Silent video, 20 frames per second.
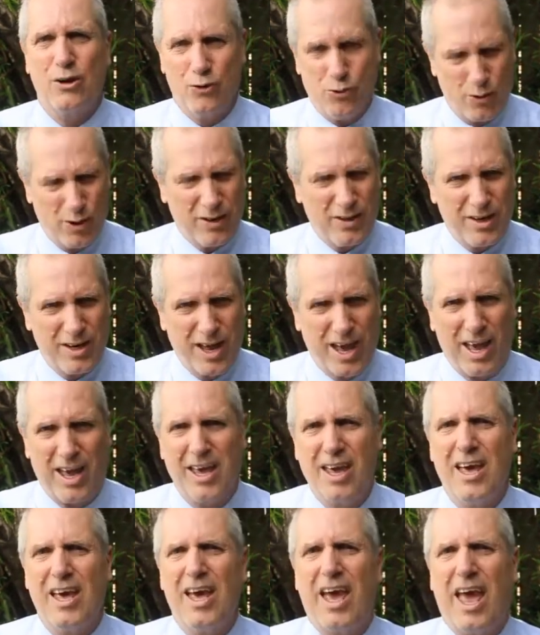during the
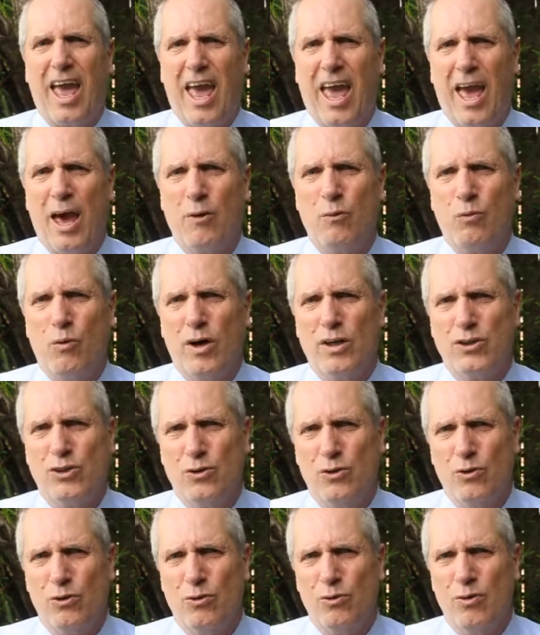day, and
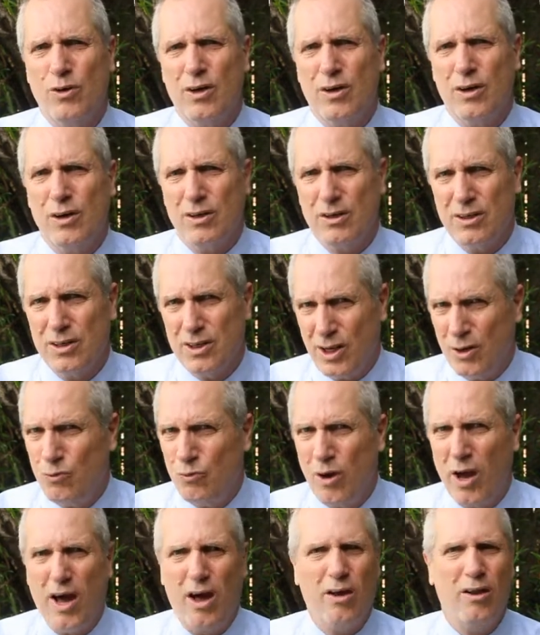what you did
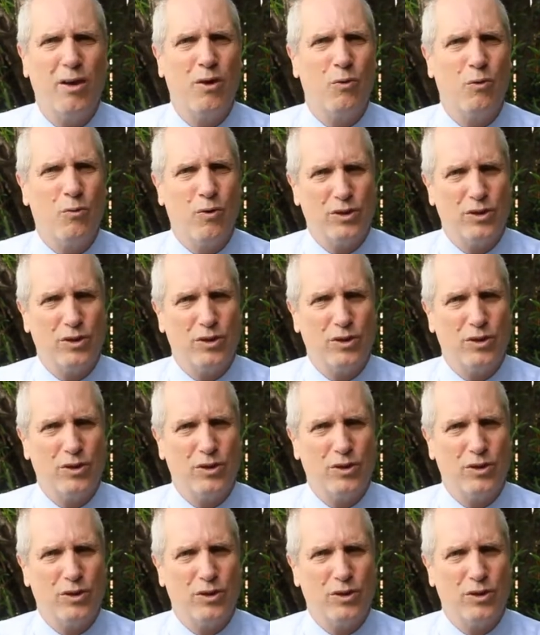well,